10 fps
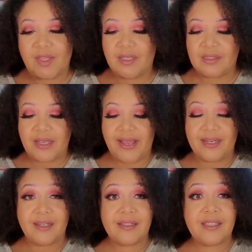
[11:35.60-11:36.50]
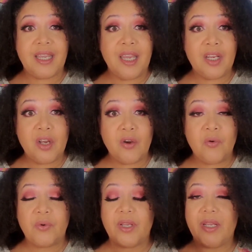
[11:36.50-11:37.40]
It's got tea
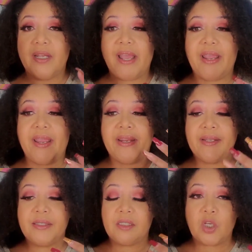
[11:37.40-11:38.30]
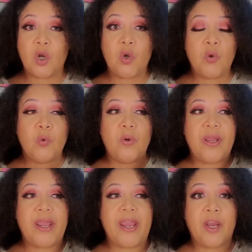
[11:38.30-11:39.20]
note. It is so
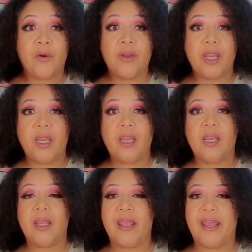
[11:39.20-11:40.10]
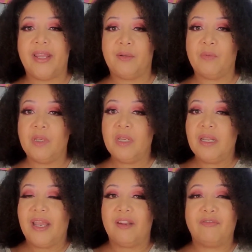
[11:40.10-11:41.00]
airy and
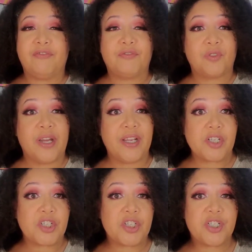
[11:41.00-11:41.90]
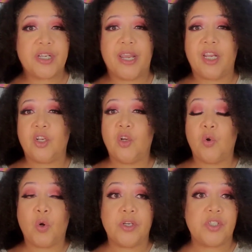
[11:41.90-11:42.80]
fresh and
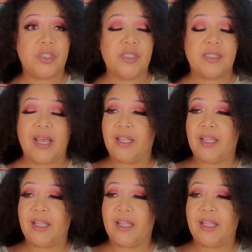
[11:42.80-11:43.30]
gorgeous.